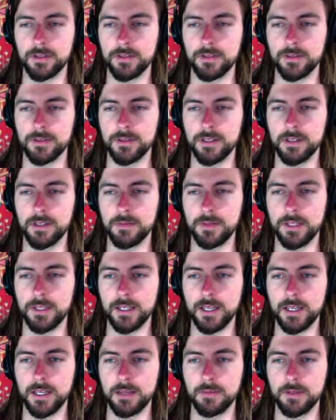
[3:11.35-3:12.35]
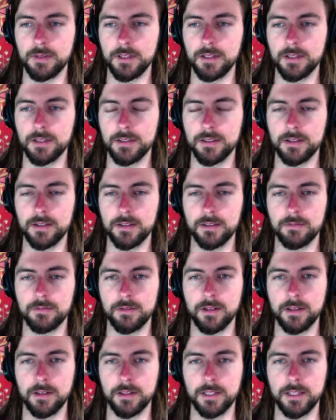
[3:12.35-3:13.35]
So C, B, A, B. Let's hear
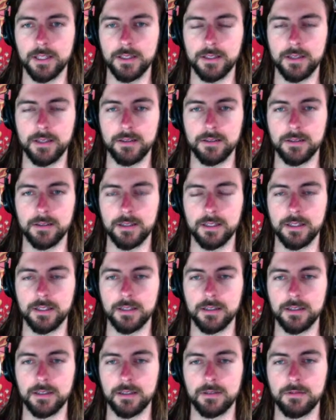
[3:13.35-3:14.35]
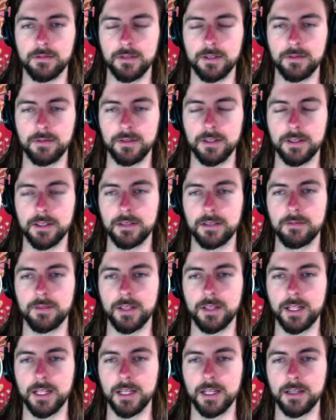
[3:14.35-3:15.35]
how that sounds like with it
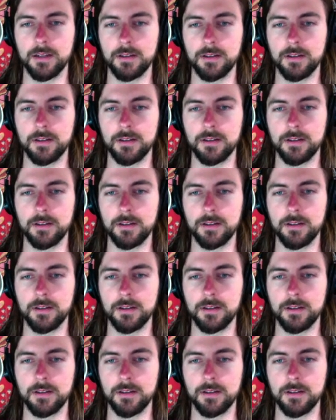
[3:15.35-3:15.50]
really loud.